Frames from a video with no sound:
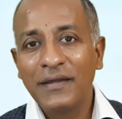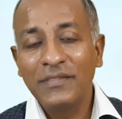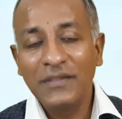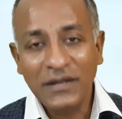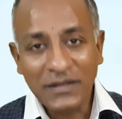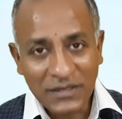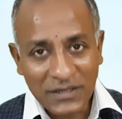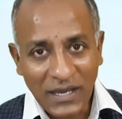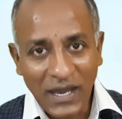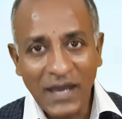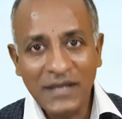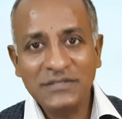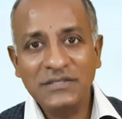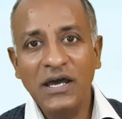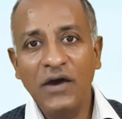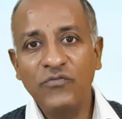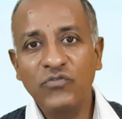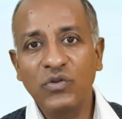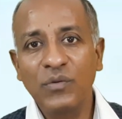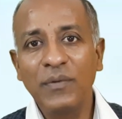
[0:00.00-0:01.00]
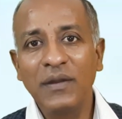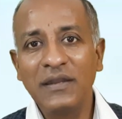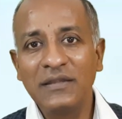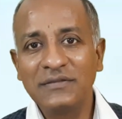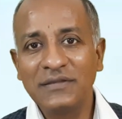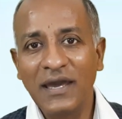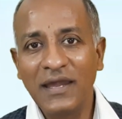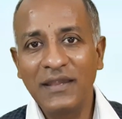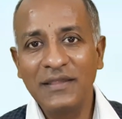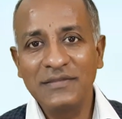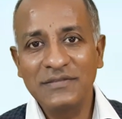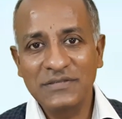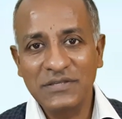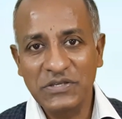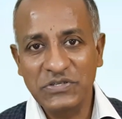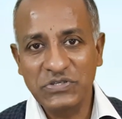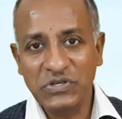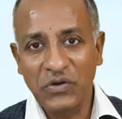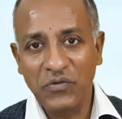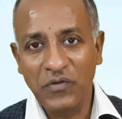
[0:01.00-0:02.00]
the tires have to be designed in
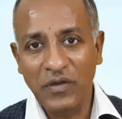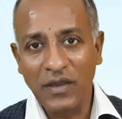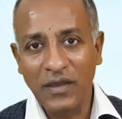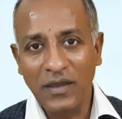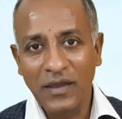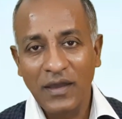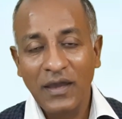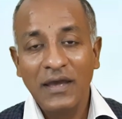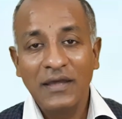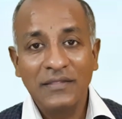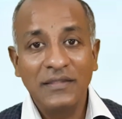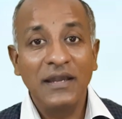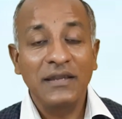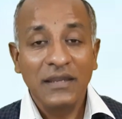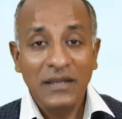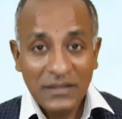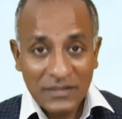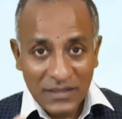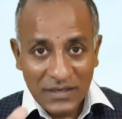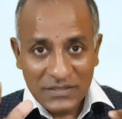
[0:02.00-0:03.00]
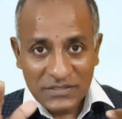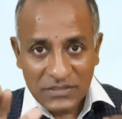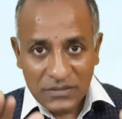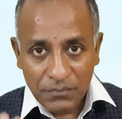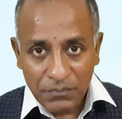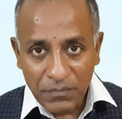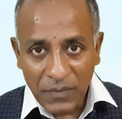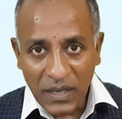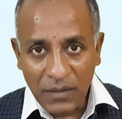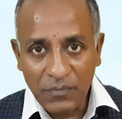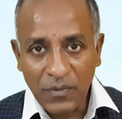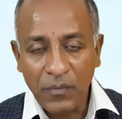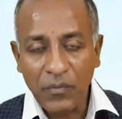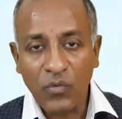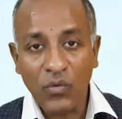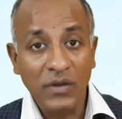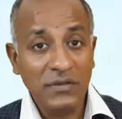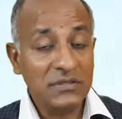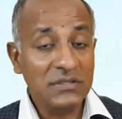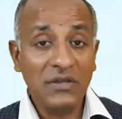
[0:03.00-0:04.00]
such a way that there is minimum
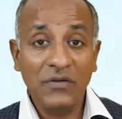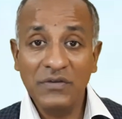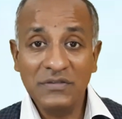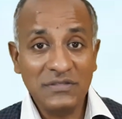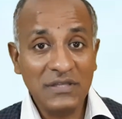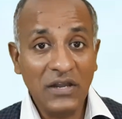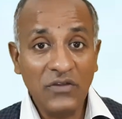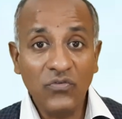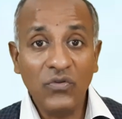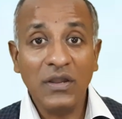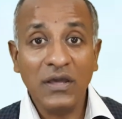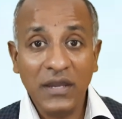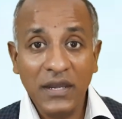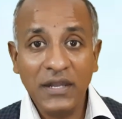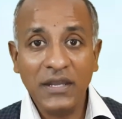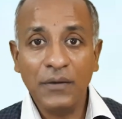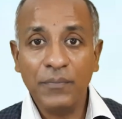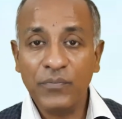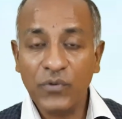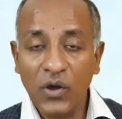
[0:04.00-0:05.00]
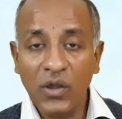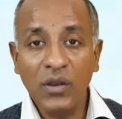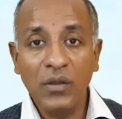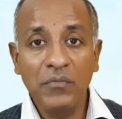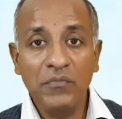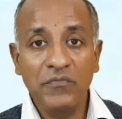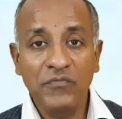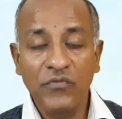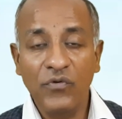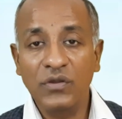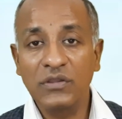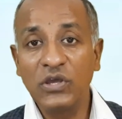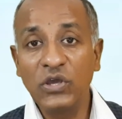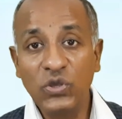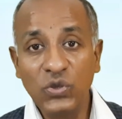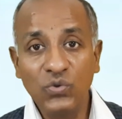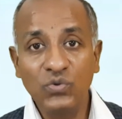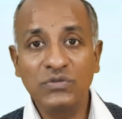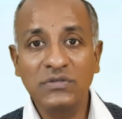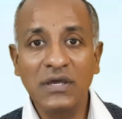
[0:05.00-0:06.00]
noise, otherwise that will create a problem for the
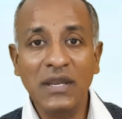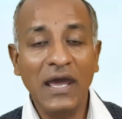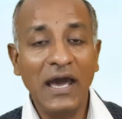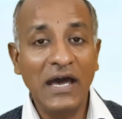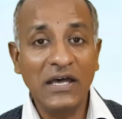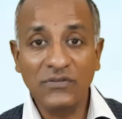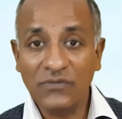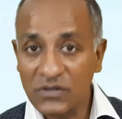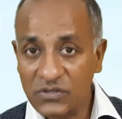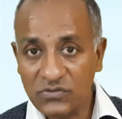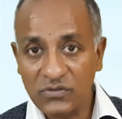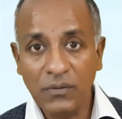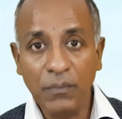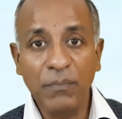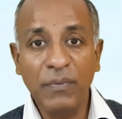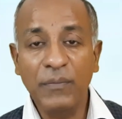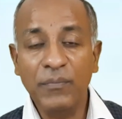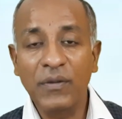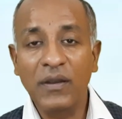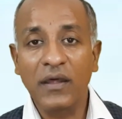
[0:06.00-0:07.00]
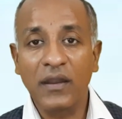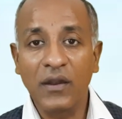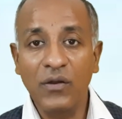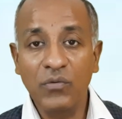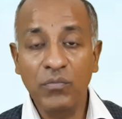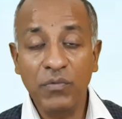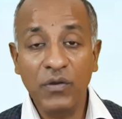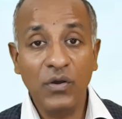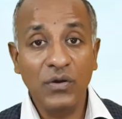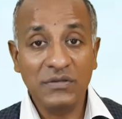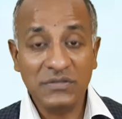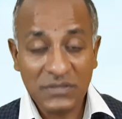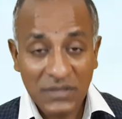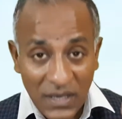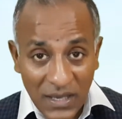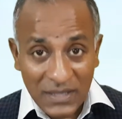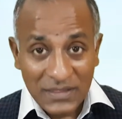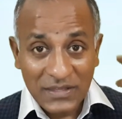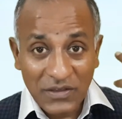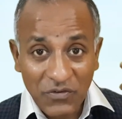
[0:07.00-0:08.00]
user as well as for the people around, because
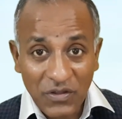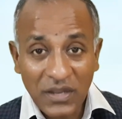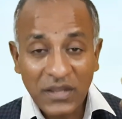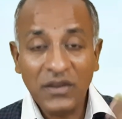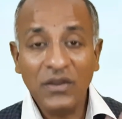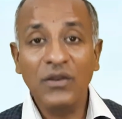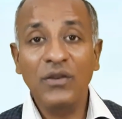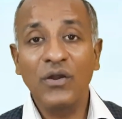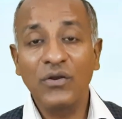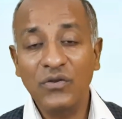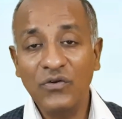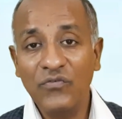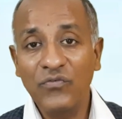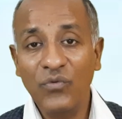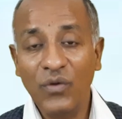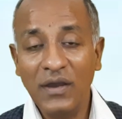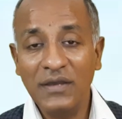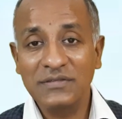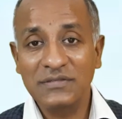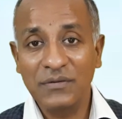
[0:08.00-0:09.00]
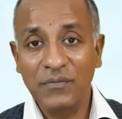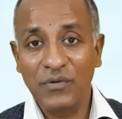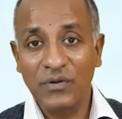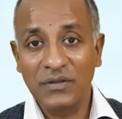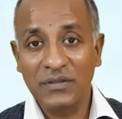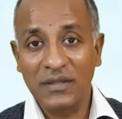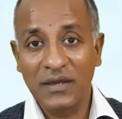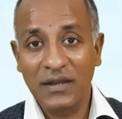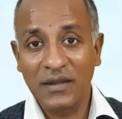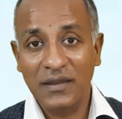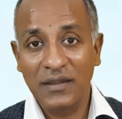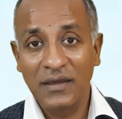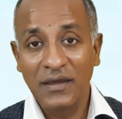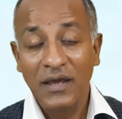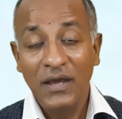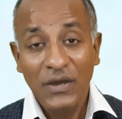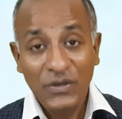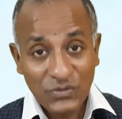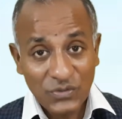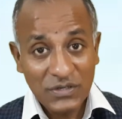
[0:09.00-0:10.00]
they will hear a lot of noise about that.
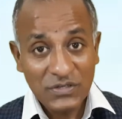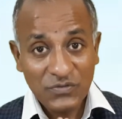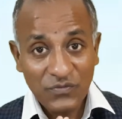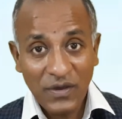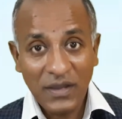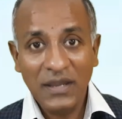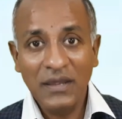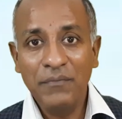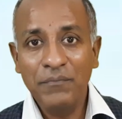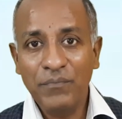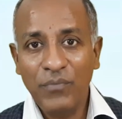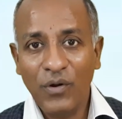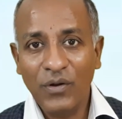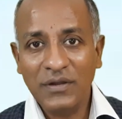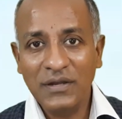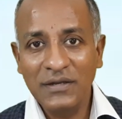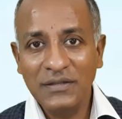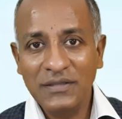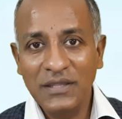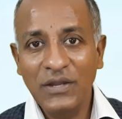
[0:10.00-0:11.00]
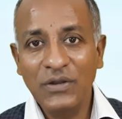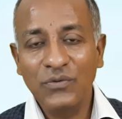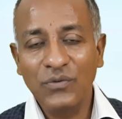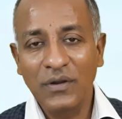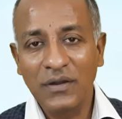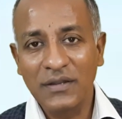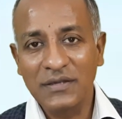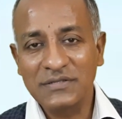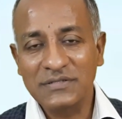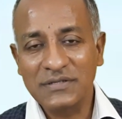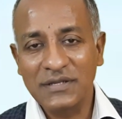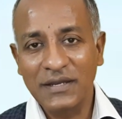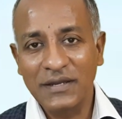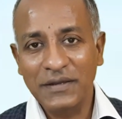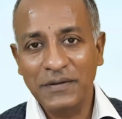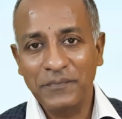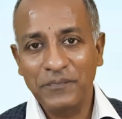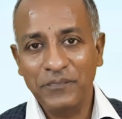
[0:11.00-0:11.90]
So it's very important thing to understand.